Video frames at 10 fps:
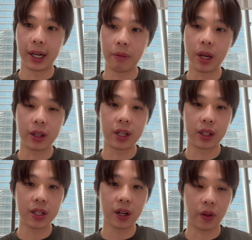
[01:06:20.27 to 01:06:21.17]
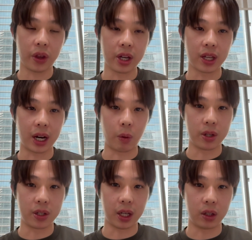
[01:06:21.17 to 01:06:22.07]
Yeah, these are the things that I would
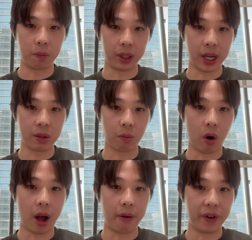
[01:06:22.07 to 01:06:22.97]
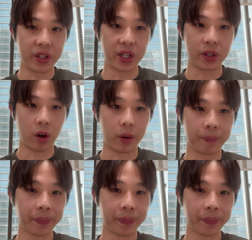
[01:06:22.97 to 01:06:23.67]
say to place more emphasis on.